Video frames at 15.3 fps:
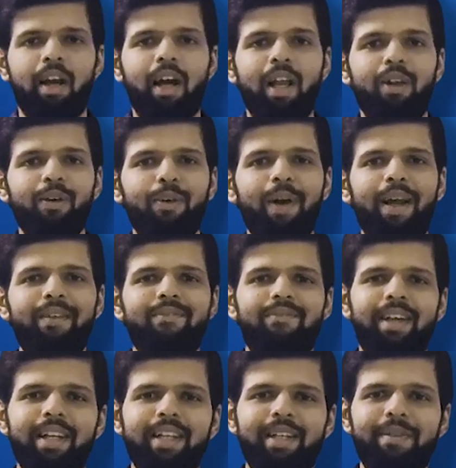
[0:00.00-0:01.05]
Hello and
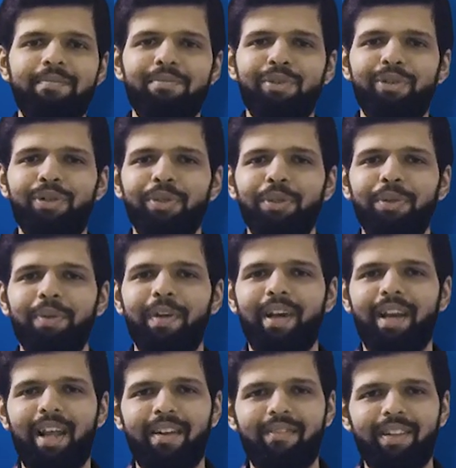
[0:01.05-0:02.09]
welcome to
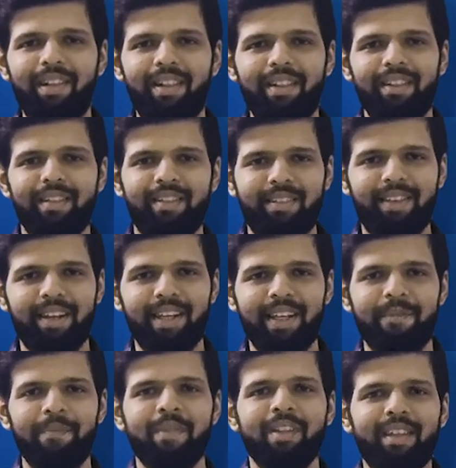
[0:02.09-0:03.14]
level
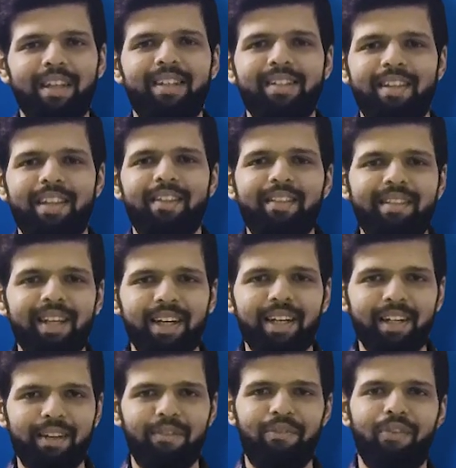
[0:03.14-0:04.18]
3. That is the
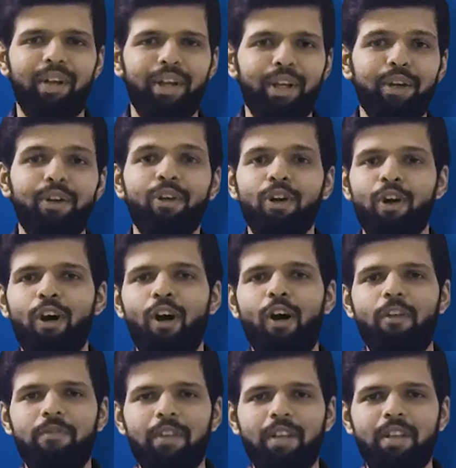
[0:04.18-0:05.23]
third video
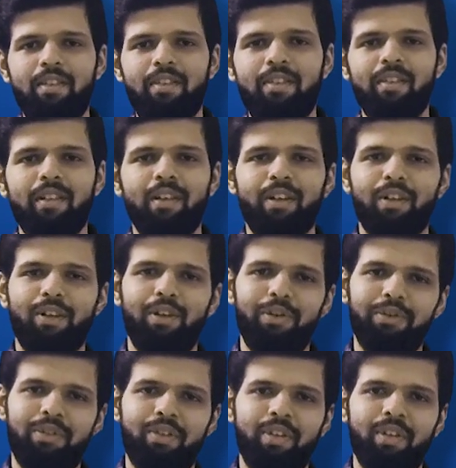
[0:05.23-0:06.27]
of this
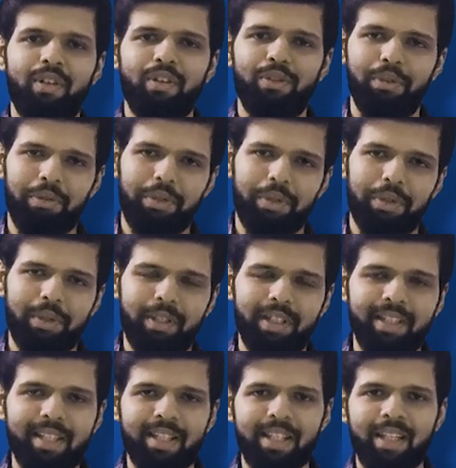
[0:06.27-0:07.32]
course
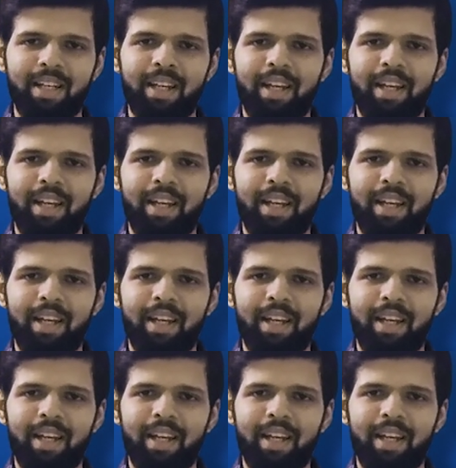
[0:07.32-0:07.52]
tutorials.